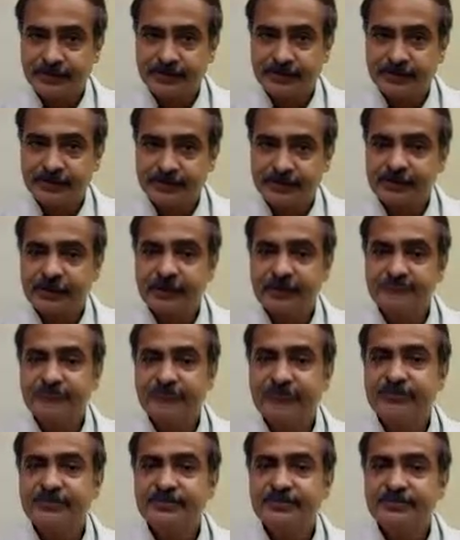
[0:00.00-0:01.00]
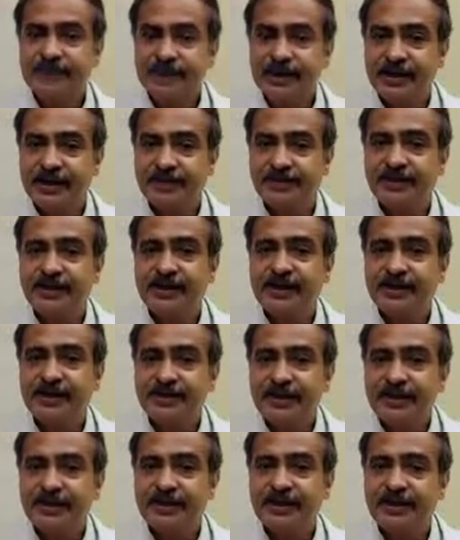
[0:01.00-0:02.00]
So there will be variable
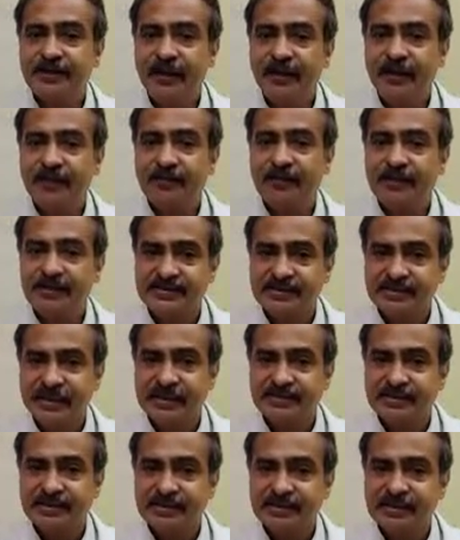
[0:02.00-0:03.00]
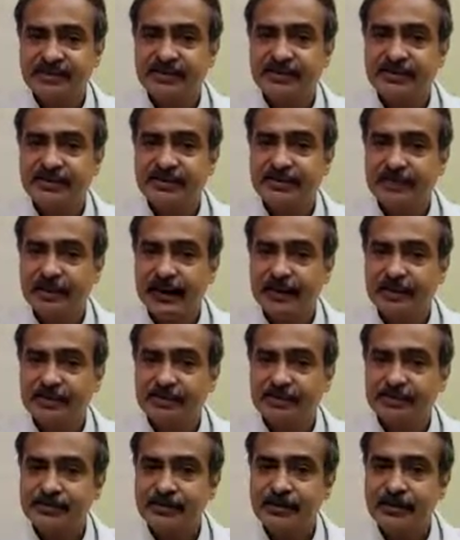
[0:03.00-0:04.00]
degree of extravasation in
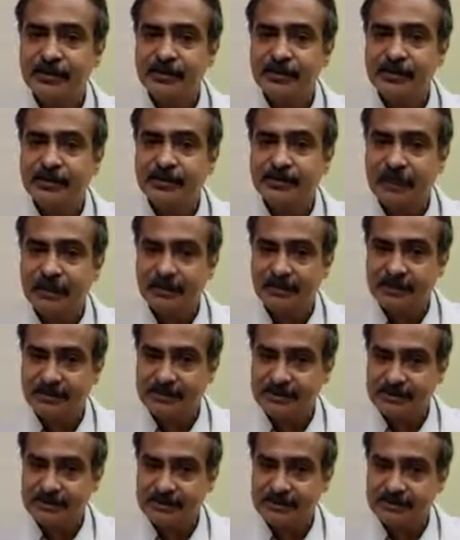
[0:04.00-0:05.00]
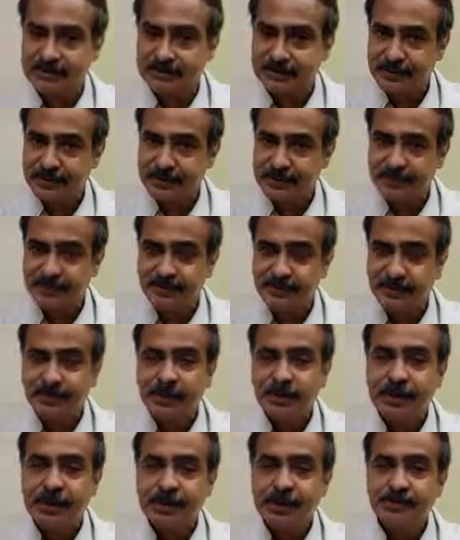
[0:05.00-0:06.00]
paraprostatic and paravesical space.
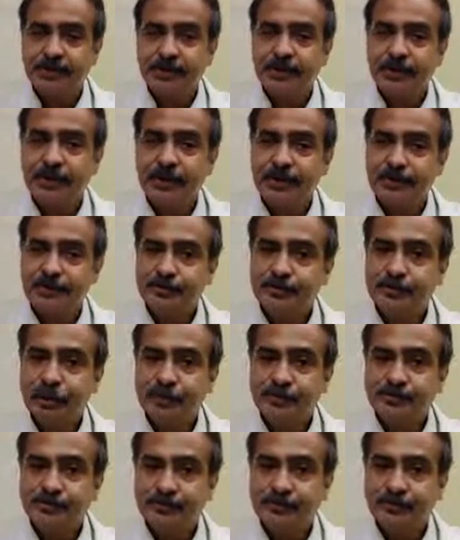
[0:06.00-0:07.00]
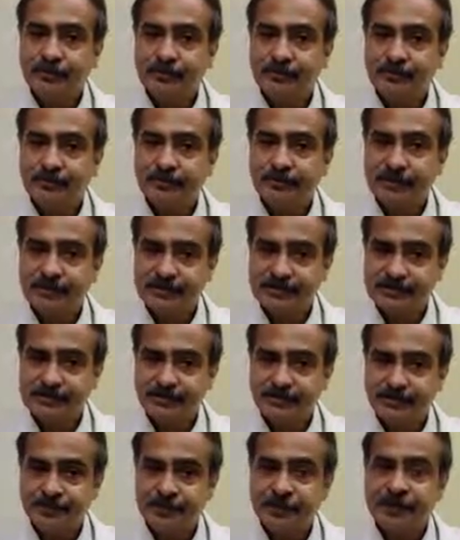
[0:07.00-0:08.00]
Due to absorption of
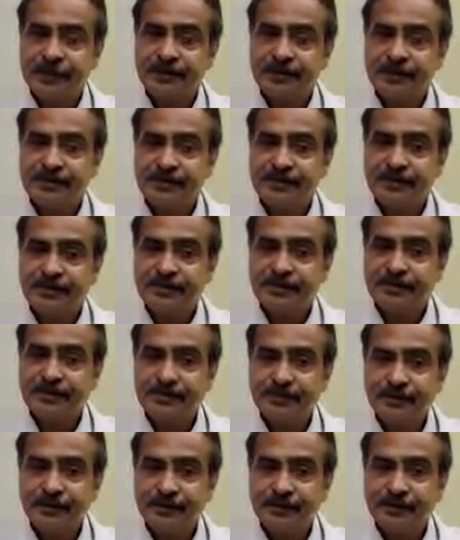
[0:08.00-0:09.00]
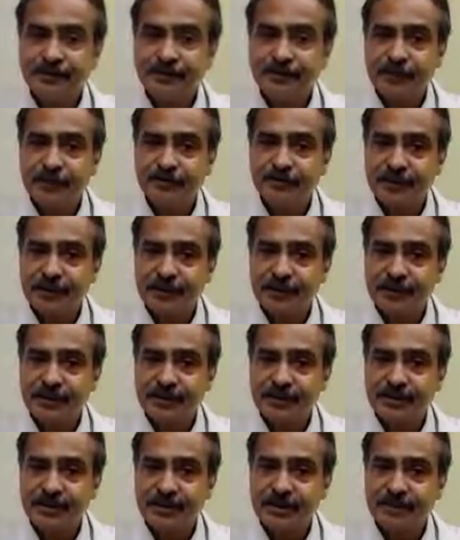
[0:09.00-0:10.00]
this irrigation fluid from
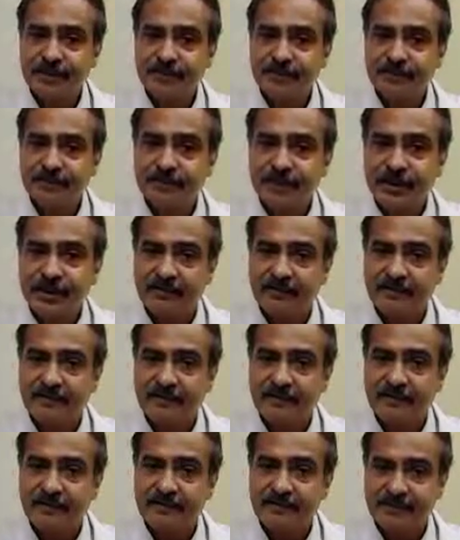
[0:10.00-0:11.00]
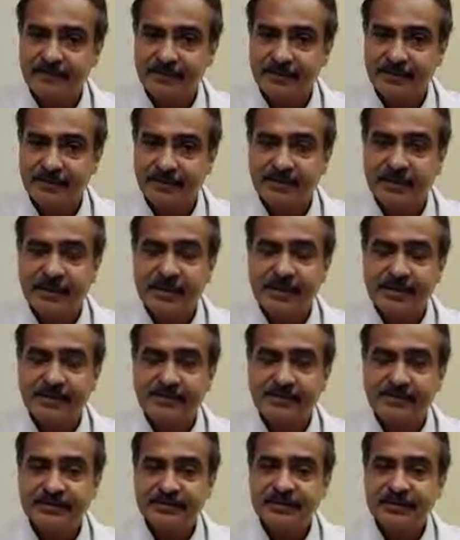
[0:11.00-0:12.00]
paraprostatic and paravesical space,
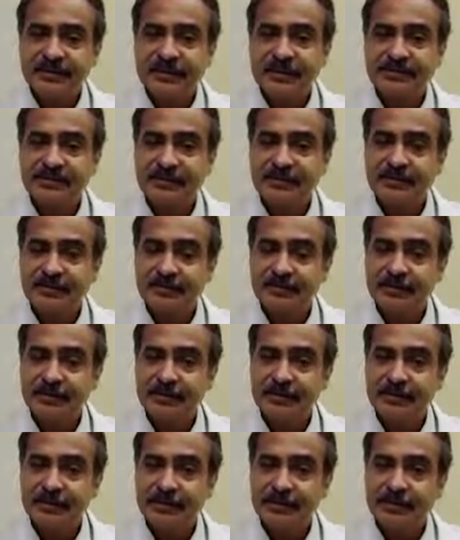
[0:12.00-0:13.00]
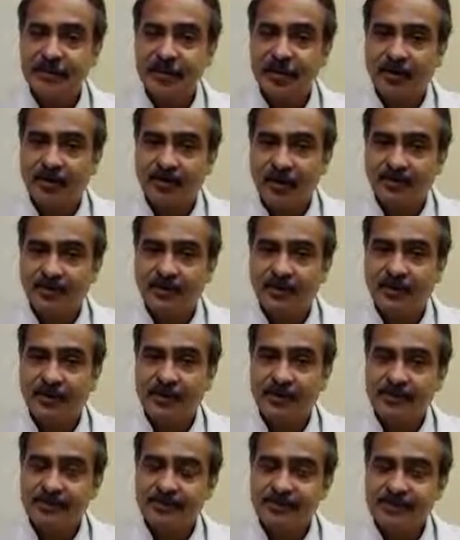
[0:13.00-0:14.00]
there is a chance of development of
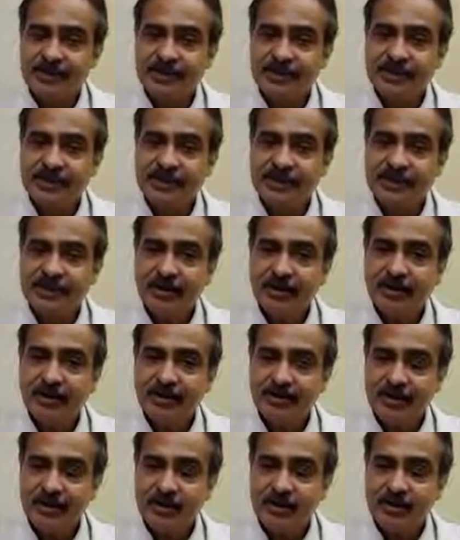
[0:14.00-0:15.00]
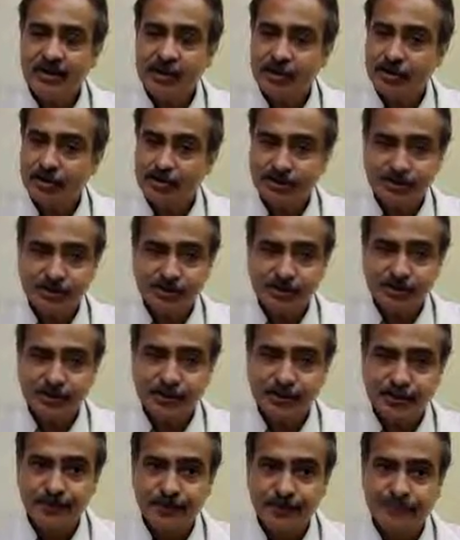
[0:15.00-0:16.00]
immediate or delayed TUR
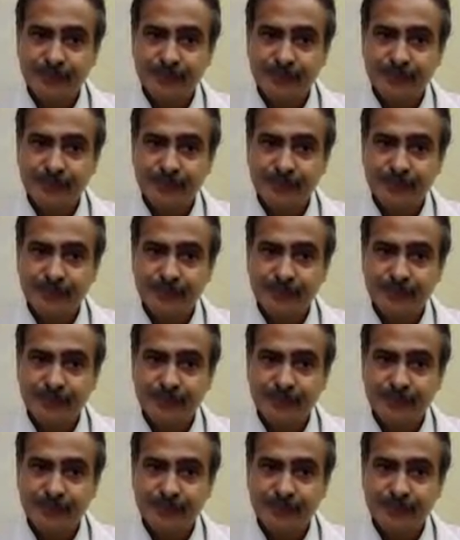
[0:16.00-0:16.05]
syndrome.